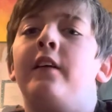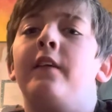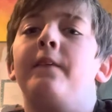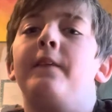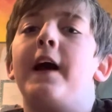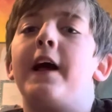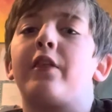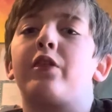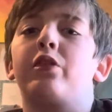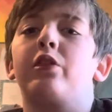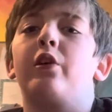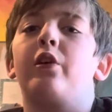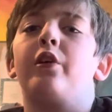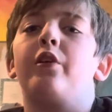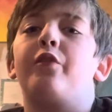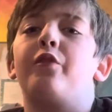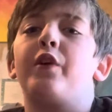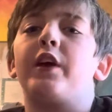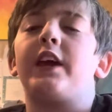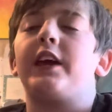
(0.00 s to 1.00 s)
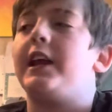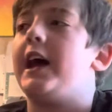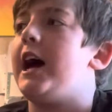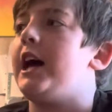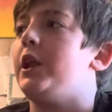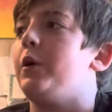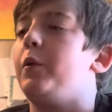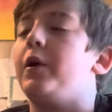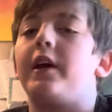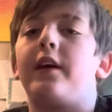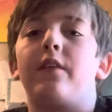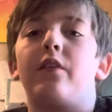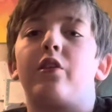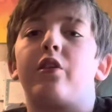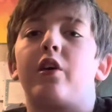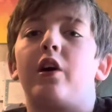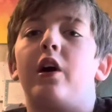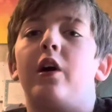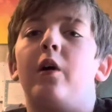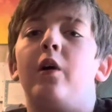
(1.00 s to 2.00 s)
that's literally freaking Halloween.
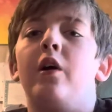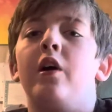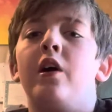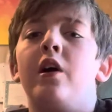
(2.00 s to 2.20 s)
So